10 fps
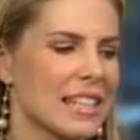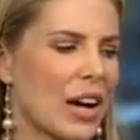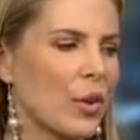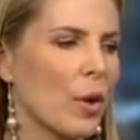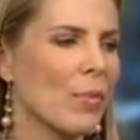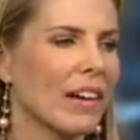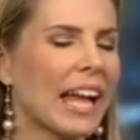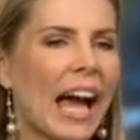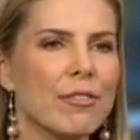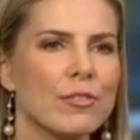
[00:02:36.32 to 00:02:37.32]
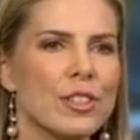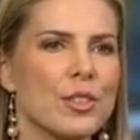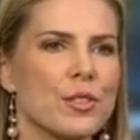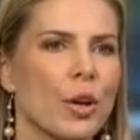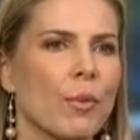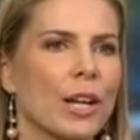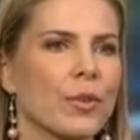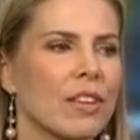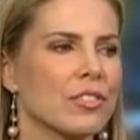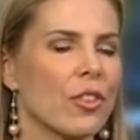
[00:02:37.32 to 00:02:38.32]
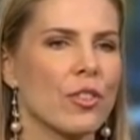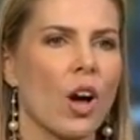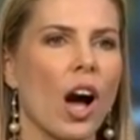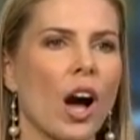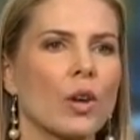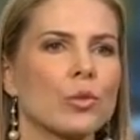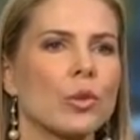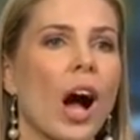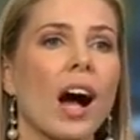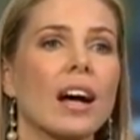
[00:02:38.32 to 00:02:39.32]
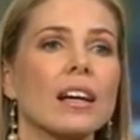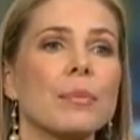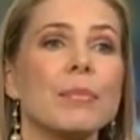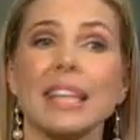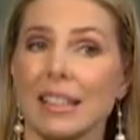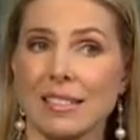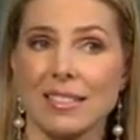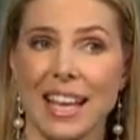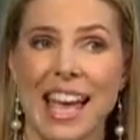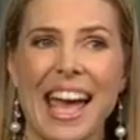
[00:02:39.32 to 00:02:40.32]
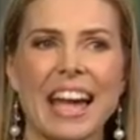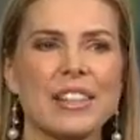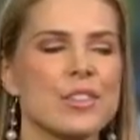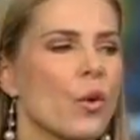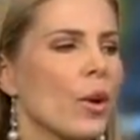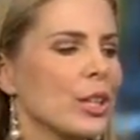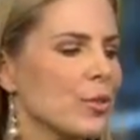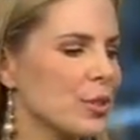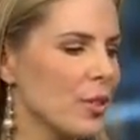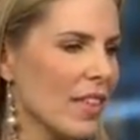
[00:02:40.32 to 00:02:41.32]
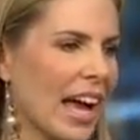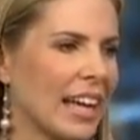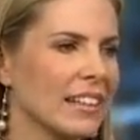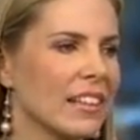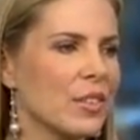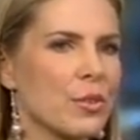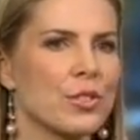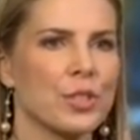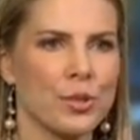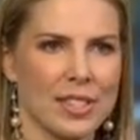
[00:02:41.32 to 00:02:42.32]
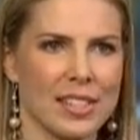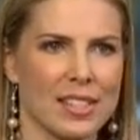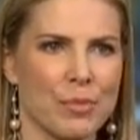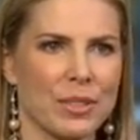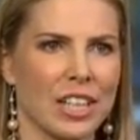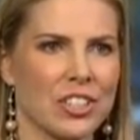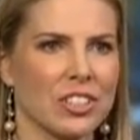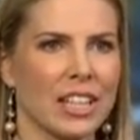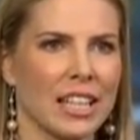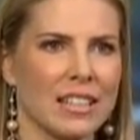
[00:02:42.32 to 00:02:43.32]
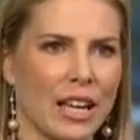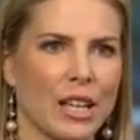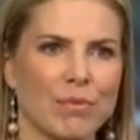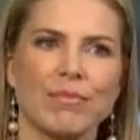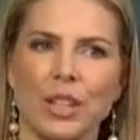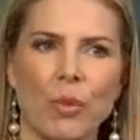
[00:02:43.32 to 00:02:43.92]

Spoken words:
Now, about half of us use our microwave to thaw raw meat. And so when you do that, those juices potentially contain,